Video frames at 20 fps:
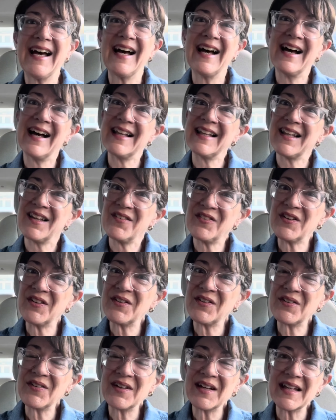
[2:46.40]
I love
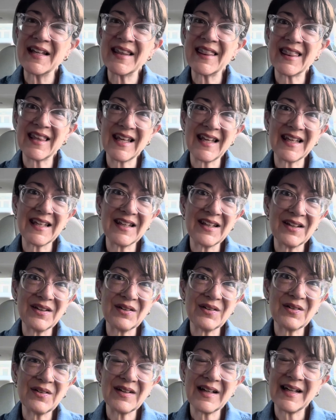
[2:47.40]
you. Thank
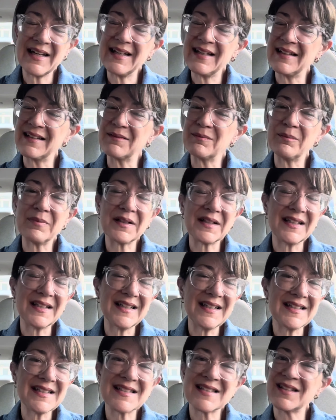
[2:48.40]
you, and
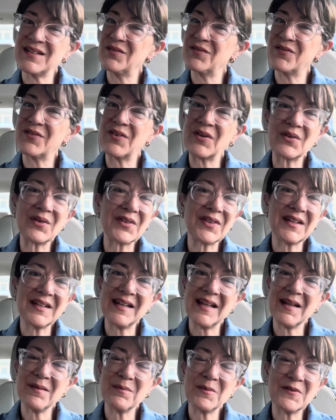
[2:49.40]
please invoke the
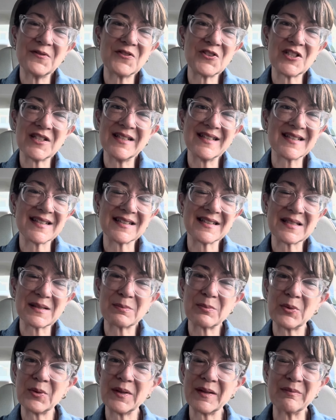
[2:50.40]
name of Jesus.
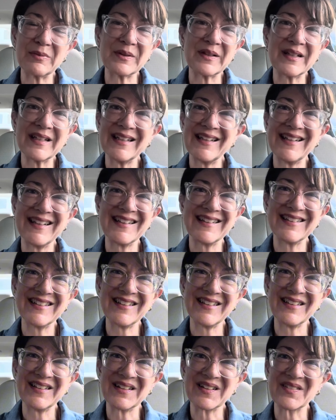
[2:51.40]
Boy, bring it into
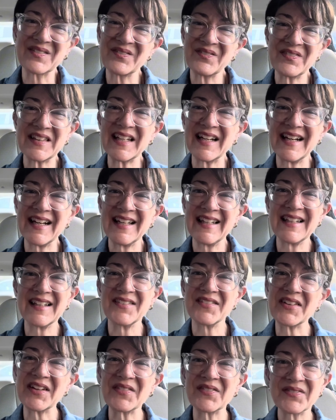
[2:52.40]
you. I love you.